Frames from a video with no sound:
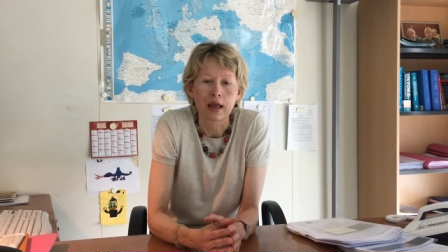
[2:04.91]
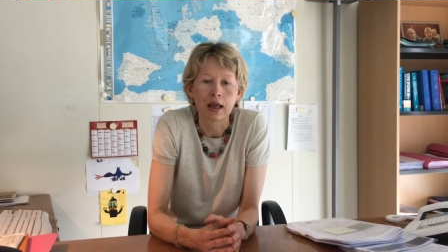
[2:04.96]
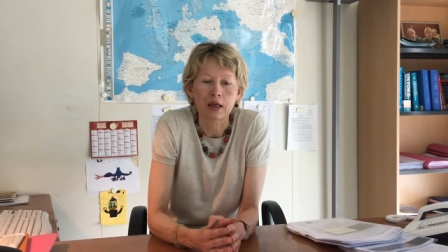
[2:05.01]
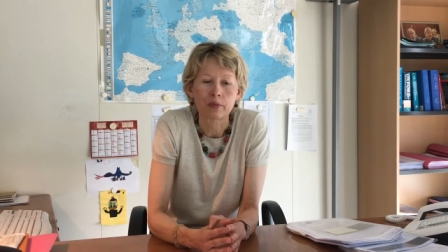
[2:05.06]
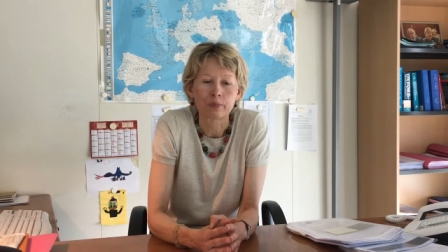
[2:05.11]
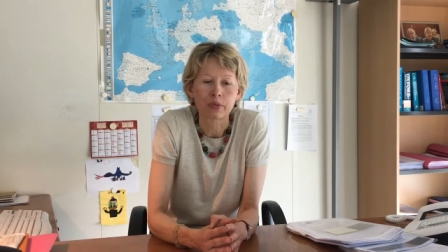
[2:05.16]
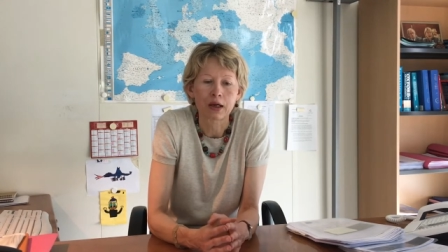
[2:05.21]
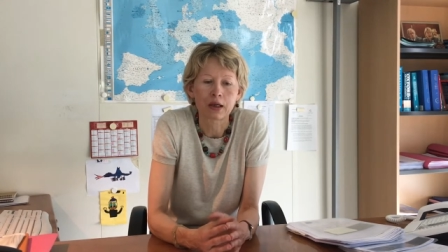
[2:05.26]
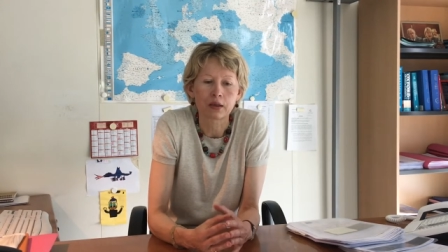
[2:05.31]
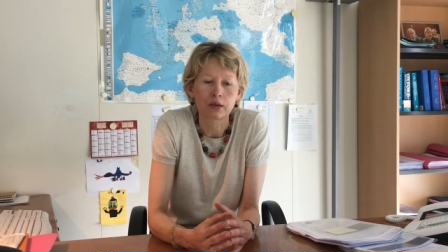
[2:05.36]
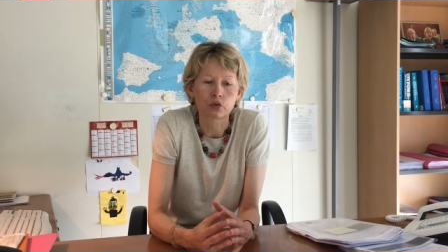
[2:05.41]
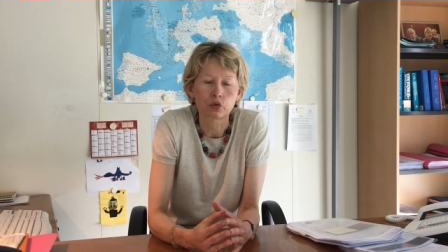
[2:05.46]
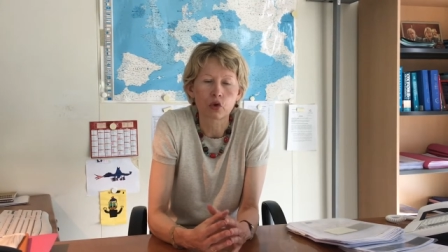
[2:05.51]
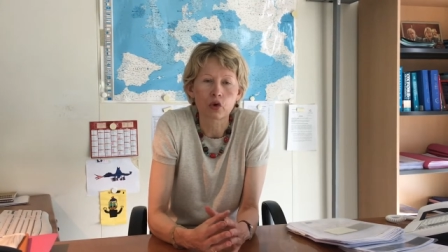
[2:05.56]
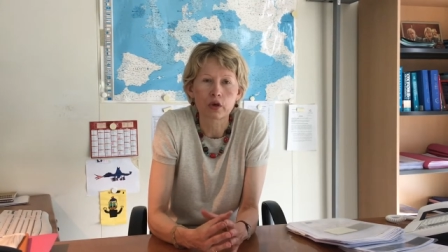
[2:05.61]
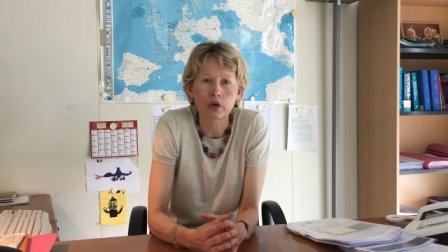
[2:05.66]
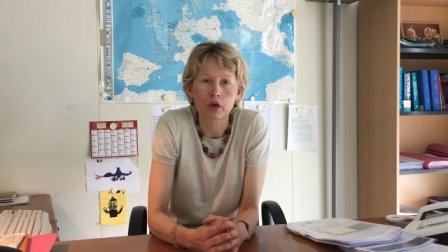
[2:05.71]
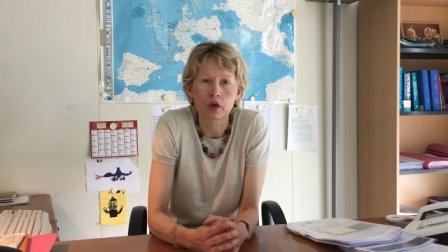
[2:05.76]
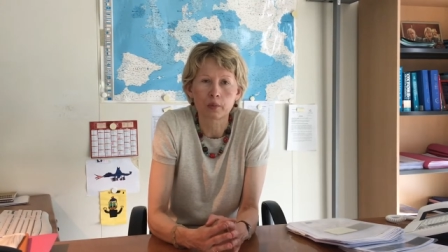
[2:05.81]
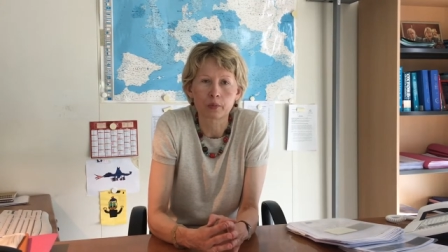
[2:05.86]
And by
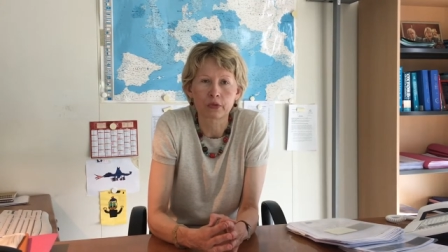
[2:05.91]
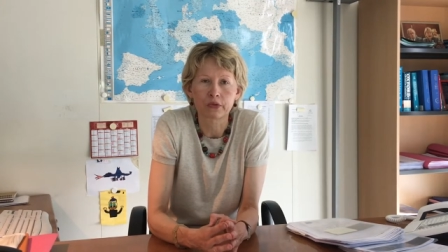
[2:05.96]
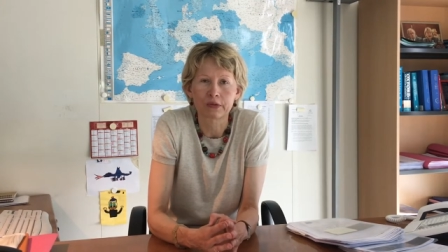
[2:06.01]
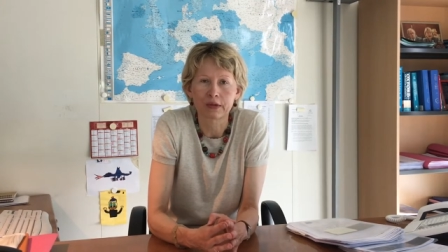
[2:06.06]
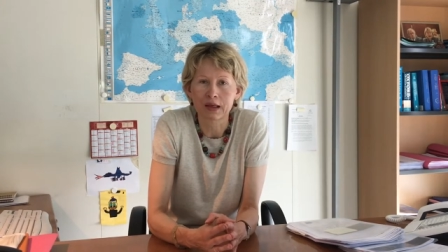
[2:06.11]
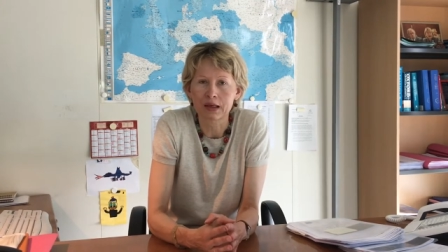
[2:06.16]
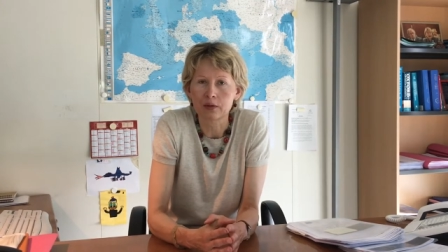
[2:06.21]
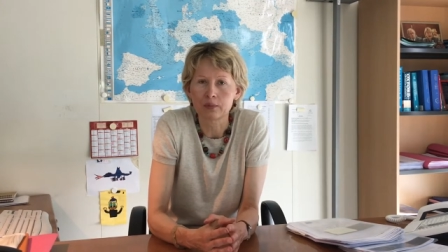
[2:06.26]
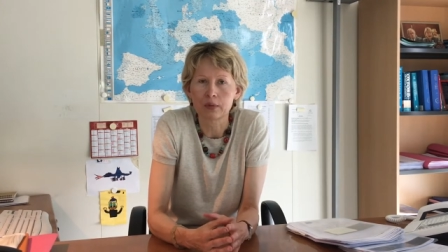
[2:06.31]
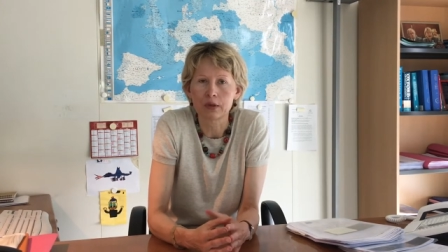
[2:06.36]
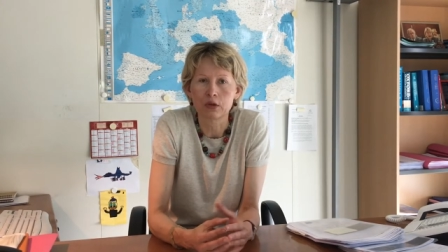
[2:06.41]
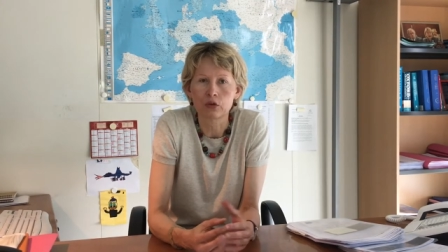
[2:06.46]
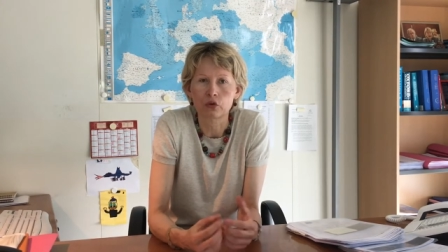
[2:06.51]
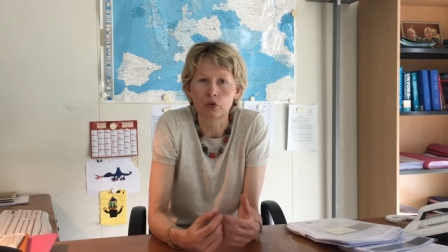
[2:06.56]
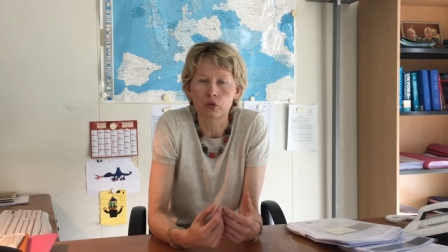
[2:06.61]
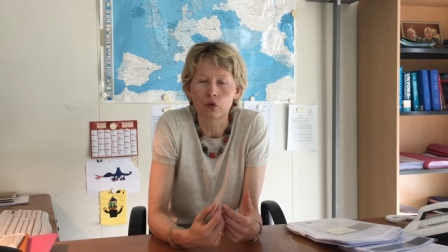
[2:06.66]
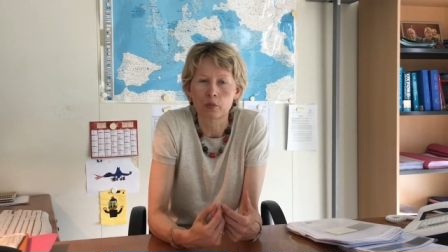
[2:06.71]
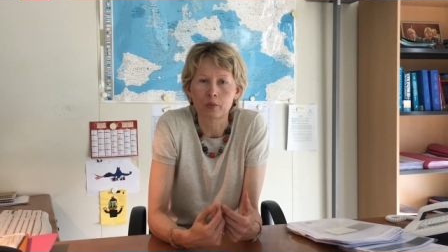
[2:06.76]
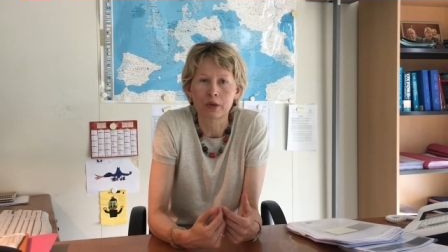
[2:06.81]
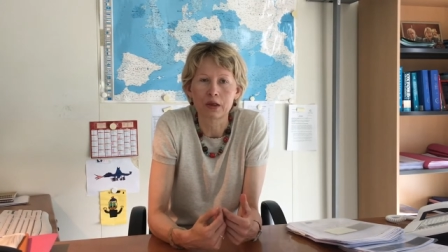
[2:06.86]
drawing up
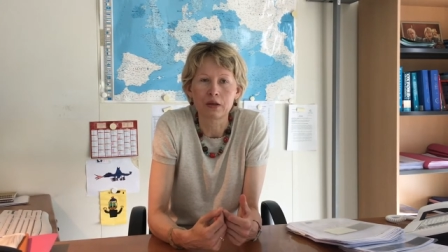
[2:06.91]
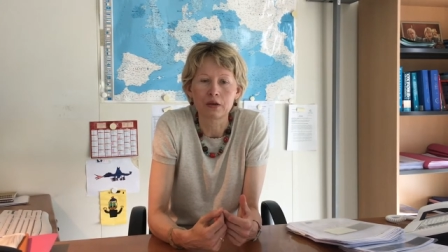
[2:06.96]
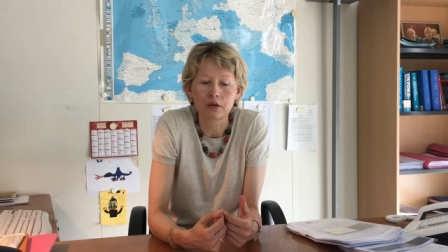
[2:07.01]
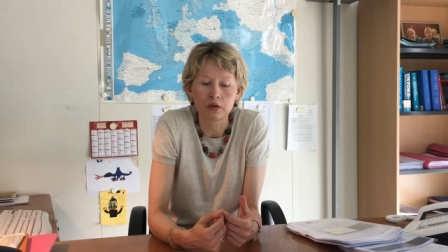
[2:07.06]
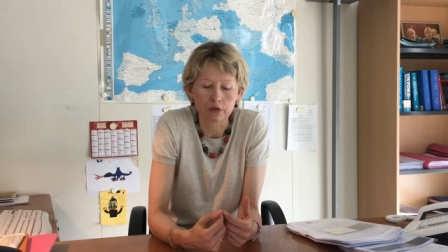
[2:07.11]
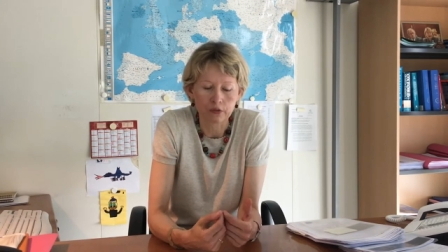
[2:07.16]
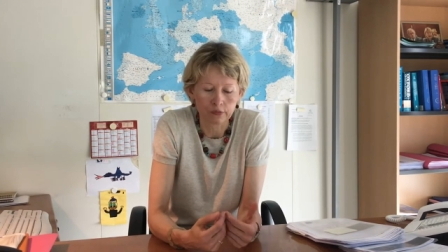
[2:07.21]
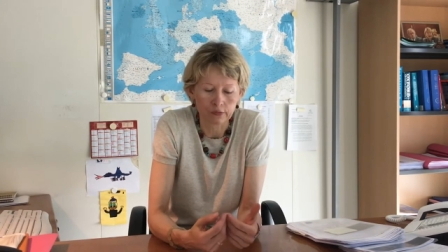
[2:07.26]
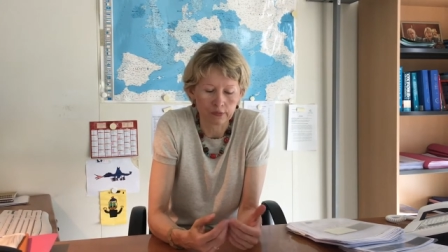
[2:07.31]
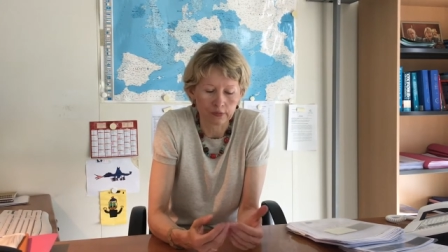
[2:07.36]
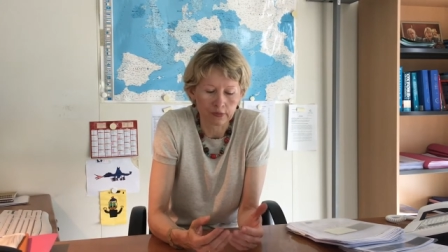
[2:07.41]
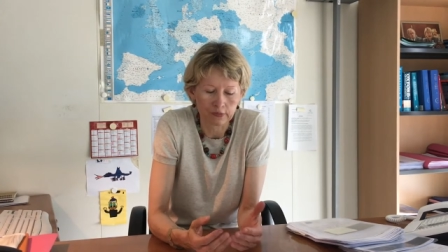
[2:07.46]
statements or opinions,